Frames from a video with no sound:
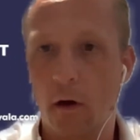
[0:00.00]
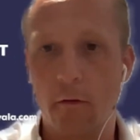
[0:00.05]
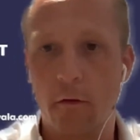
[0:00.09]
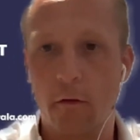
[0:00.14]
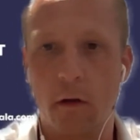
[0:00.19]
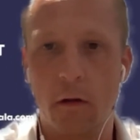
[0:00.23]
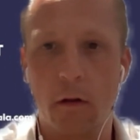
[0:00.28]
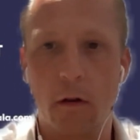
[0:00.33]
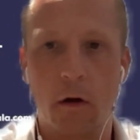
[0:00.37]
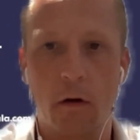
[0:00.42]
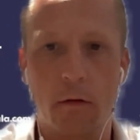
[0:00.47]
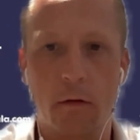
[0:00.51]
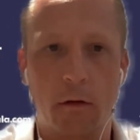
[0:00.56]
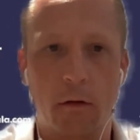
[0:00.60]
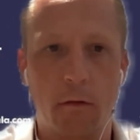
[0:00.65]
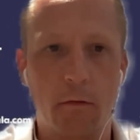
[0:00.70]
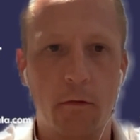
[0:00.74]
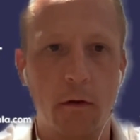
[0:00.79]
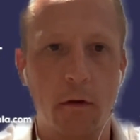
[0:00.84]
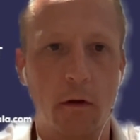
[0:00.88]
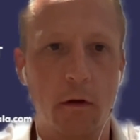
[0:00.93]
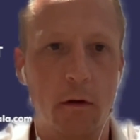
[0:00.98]
are unlocked
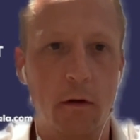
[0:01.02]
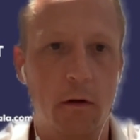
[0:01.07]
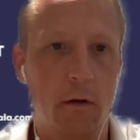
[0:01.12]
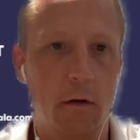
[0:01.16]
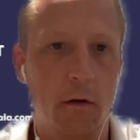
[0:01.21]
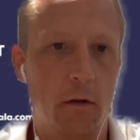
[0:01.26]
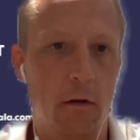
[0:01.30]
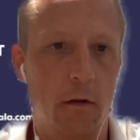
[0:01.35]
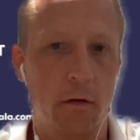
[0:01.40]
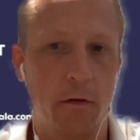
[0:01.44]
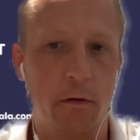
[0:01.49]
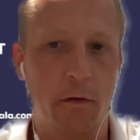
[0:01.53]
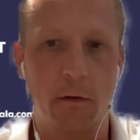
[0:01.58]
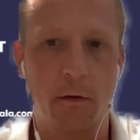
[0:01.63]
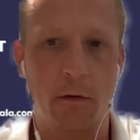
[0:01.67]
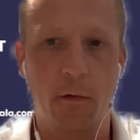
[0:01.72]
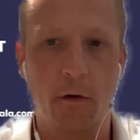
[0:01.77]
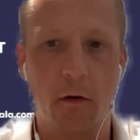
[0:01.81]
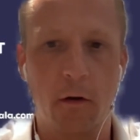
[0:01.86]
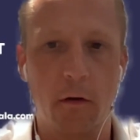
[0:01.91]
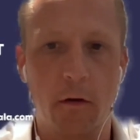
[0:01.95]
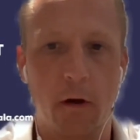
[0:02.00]
through the
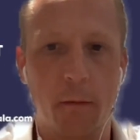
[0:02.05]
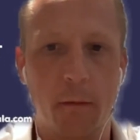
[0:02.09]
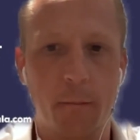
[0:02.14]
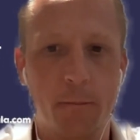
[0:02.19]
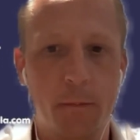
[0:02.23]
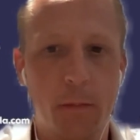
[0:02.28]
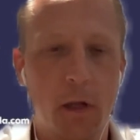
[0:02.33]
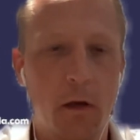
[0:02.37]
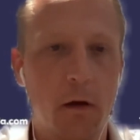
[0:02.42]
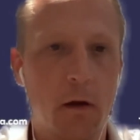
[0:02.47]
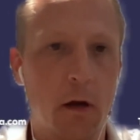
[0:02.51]
loyalty program,